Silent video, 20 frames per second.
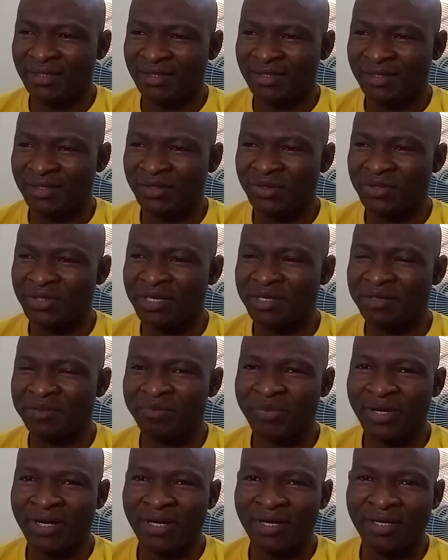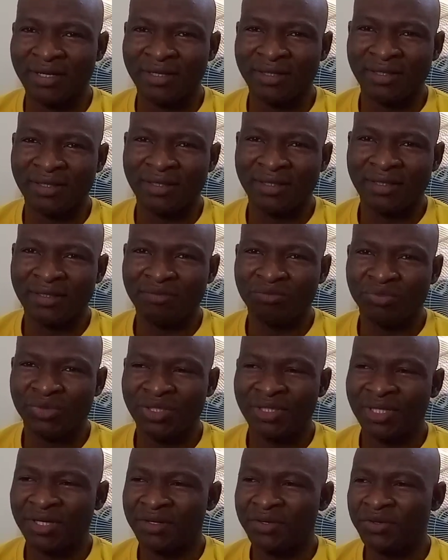kilogram per
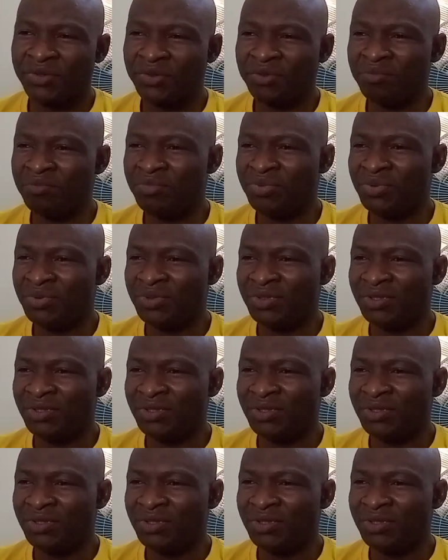meter cube,